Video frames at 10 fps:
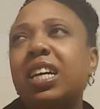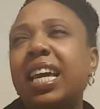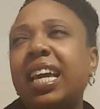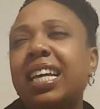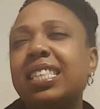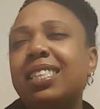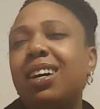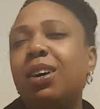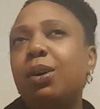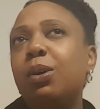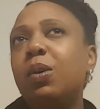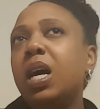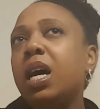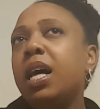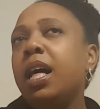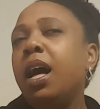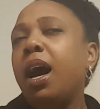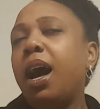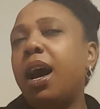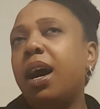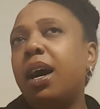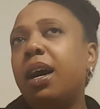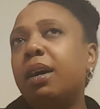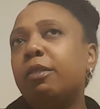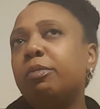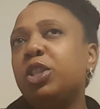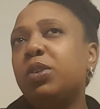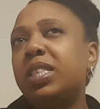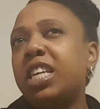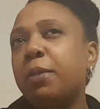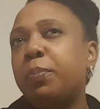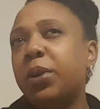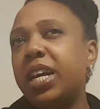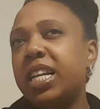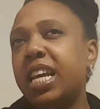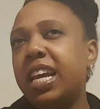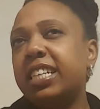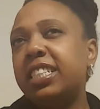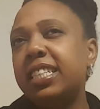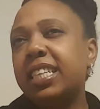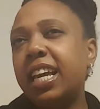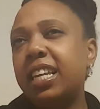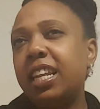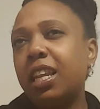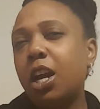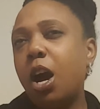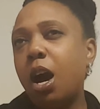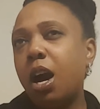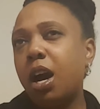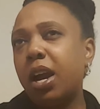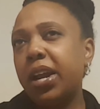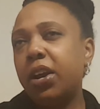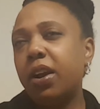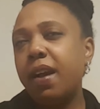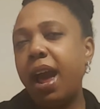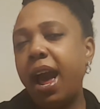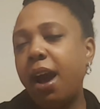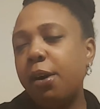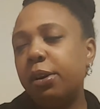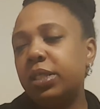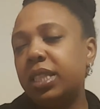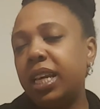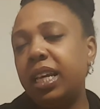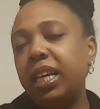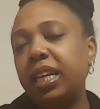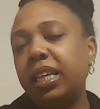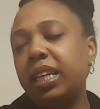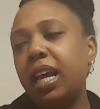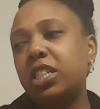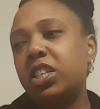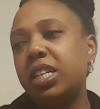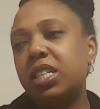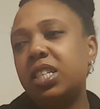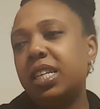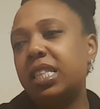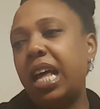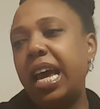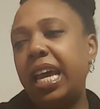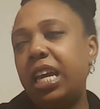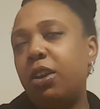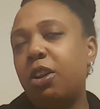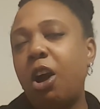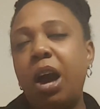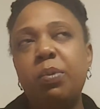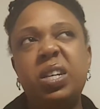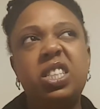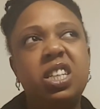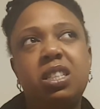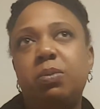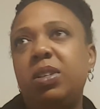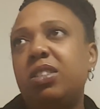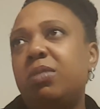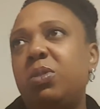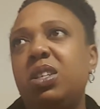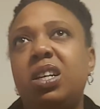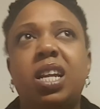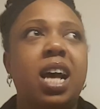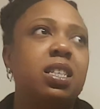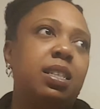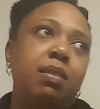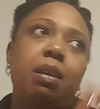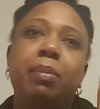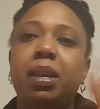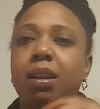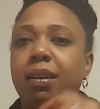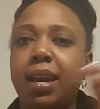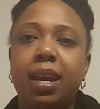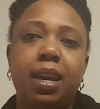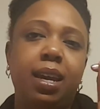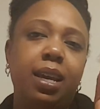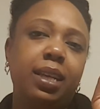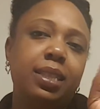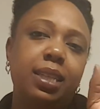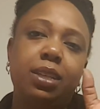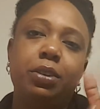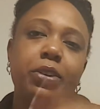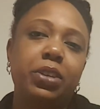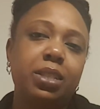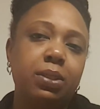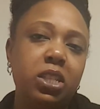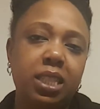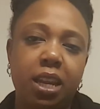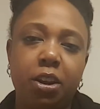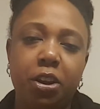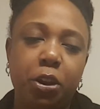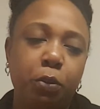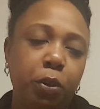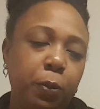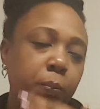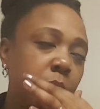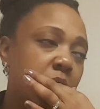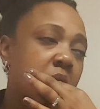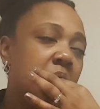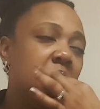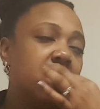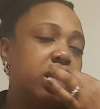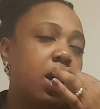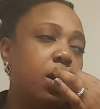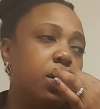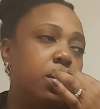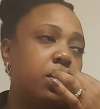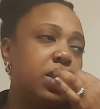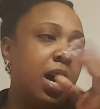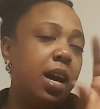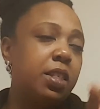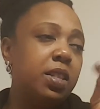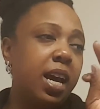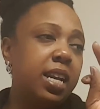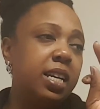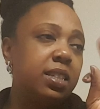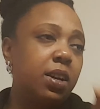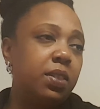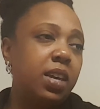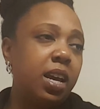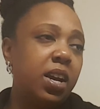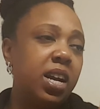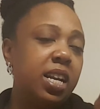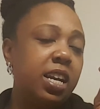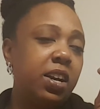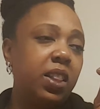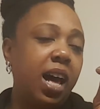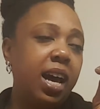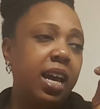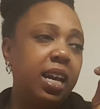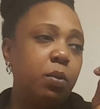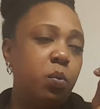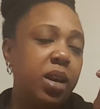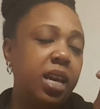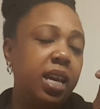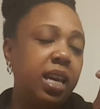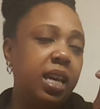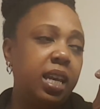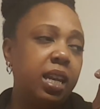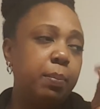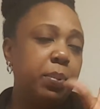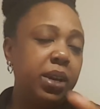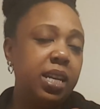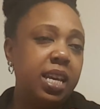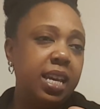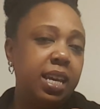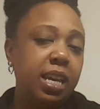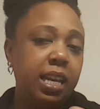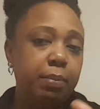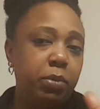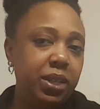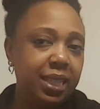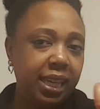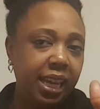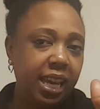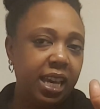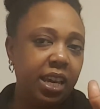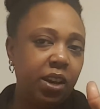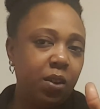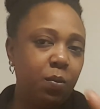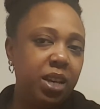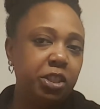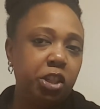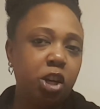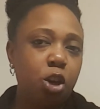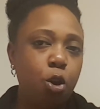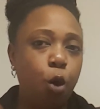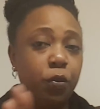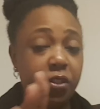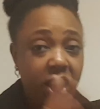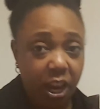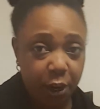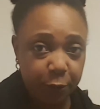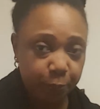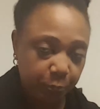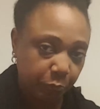And so you see Brittany, she's getting in the car at her house, and she's just like, you know, I wish this bitch would. I just want to beat her ass. And, you know, that's what she's saying in her interview. So the other ladies are there, and they're like, when Brittany and Marissa get here, we should go over there.